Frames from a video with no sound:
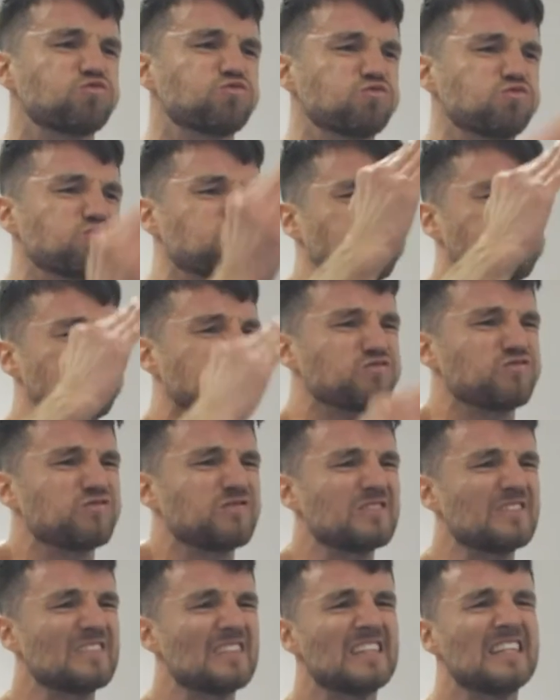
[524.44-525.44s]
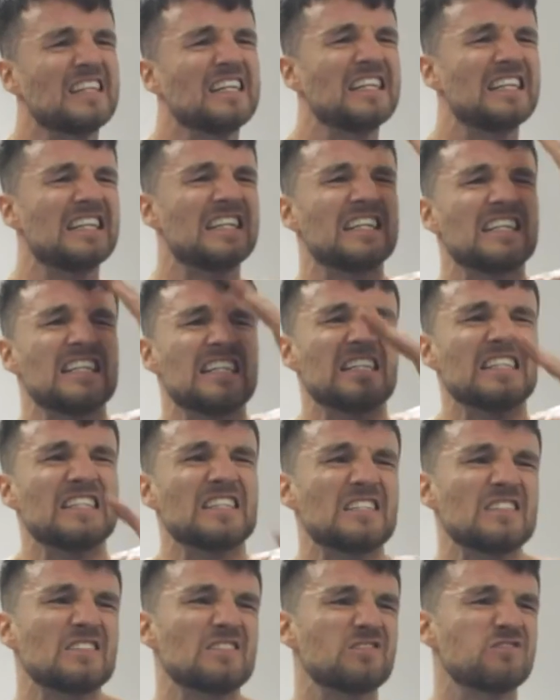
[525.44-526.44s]
up these compounds
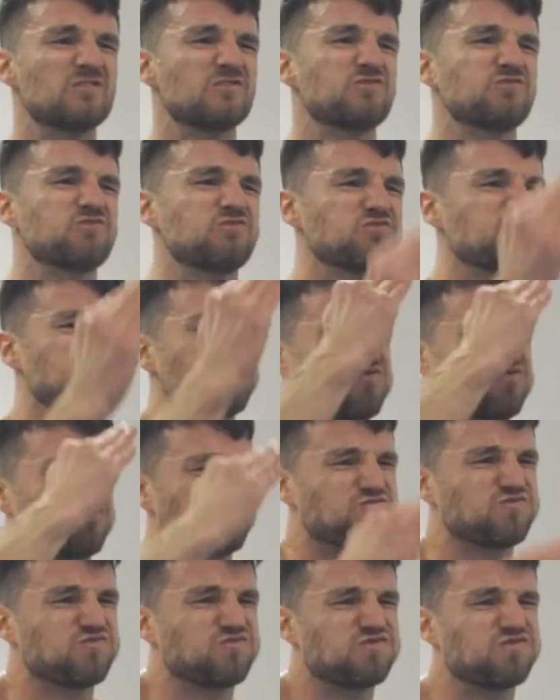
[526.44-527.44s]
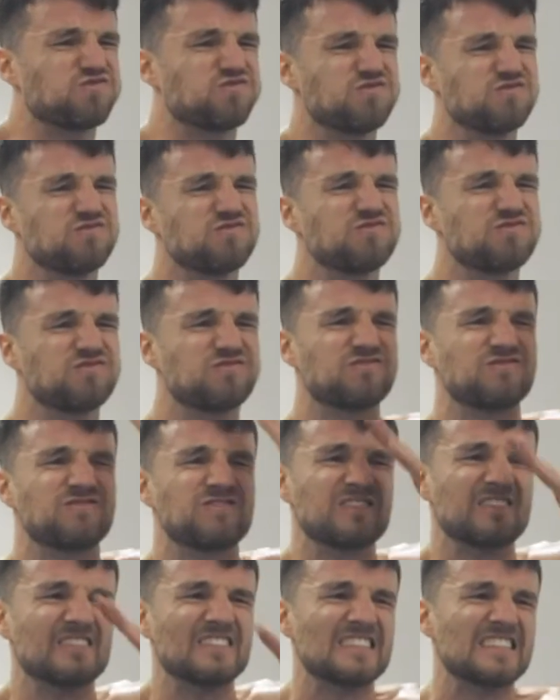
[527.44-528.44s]
that make the cell acidic, and
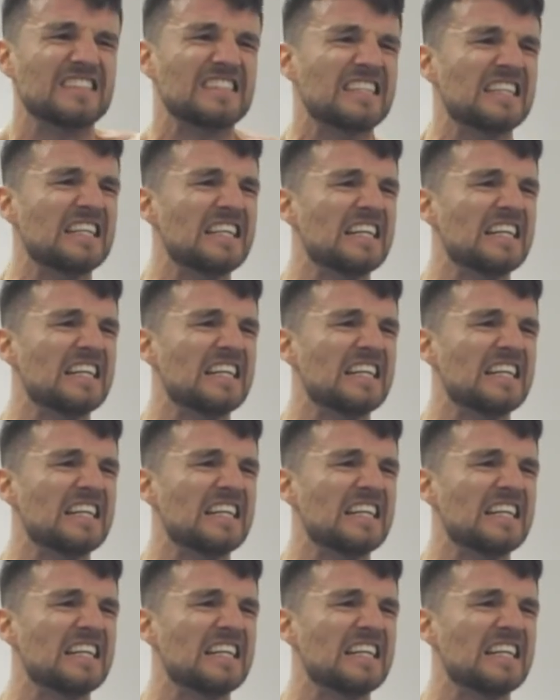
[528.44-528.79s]
enables